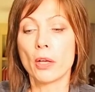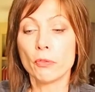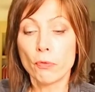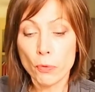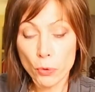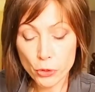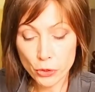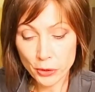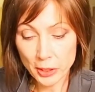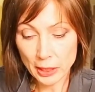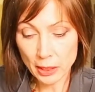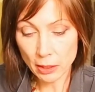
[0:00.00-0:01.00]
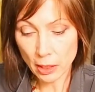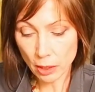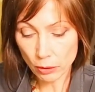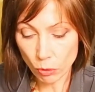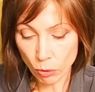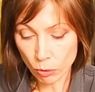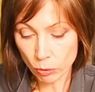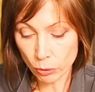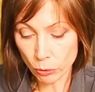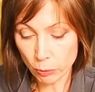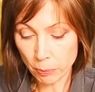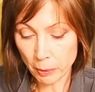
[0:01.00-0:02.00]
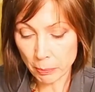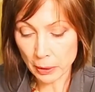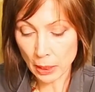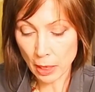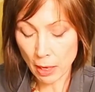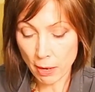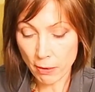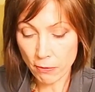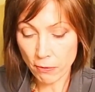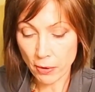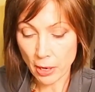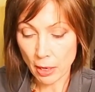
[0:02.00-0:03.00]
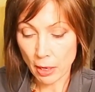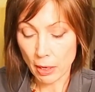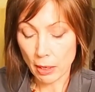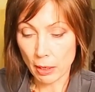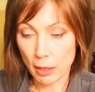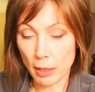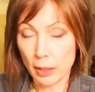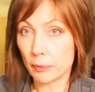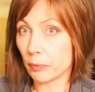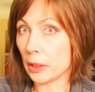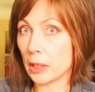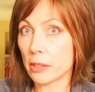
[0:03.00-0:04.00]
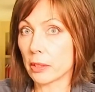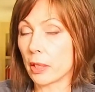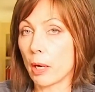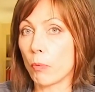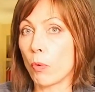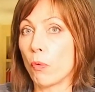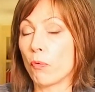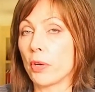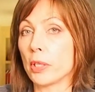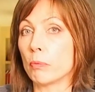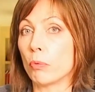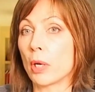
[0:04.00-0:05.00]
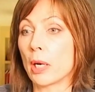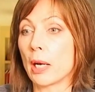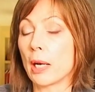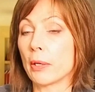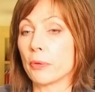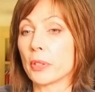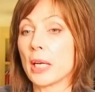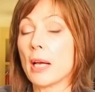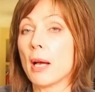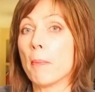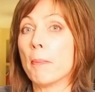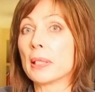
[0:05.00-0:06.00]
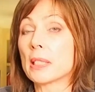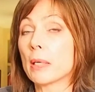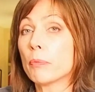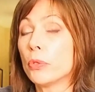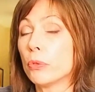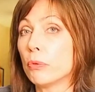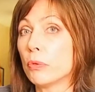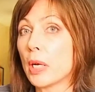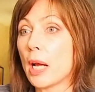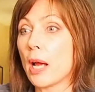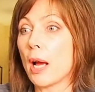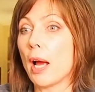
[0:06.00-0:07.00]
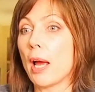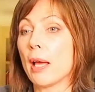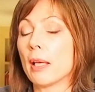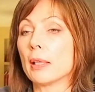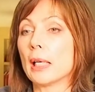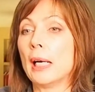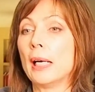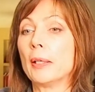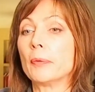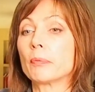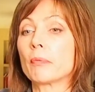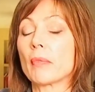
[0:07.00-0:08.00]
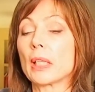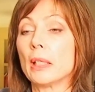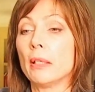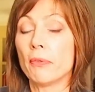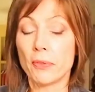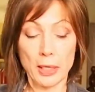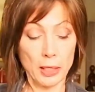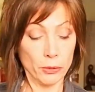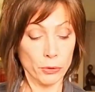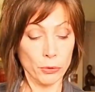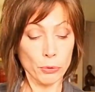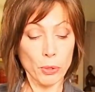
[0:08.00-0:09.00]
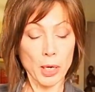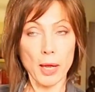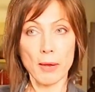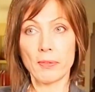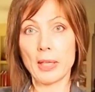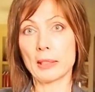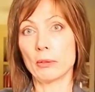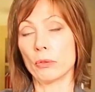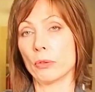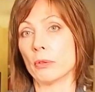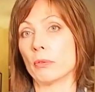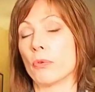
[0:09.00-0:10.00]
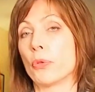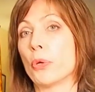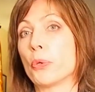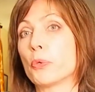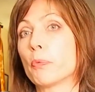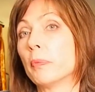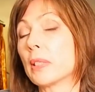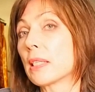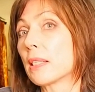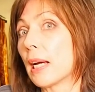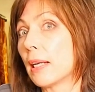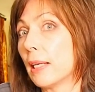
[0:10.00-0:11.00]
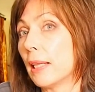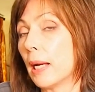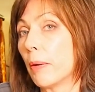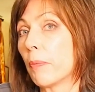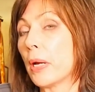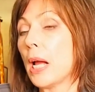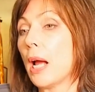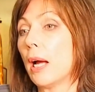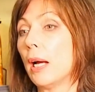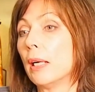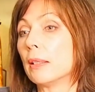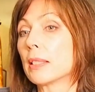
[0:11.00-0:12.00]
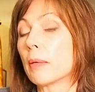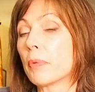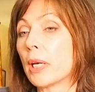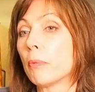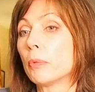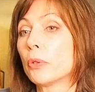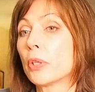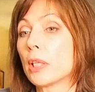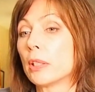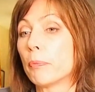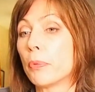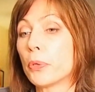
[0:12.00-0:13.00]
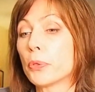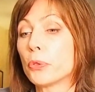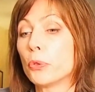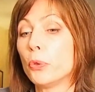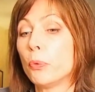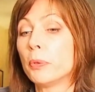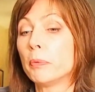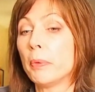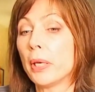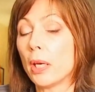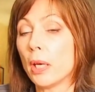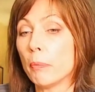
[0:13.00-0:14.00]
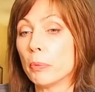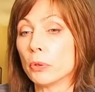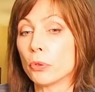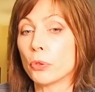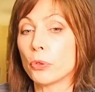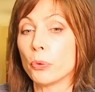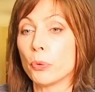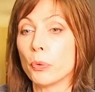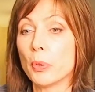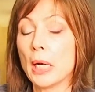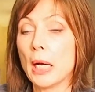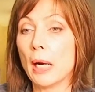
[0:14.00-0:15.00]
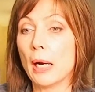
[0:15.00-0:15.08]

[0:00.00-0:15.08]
Unfortunately, not all good people have an Instagram or Facebook account, but some do. And if they do have those, study them, and sometime looking at the posts, you will be able to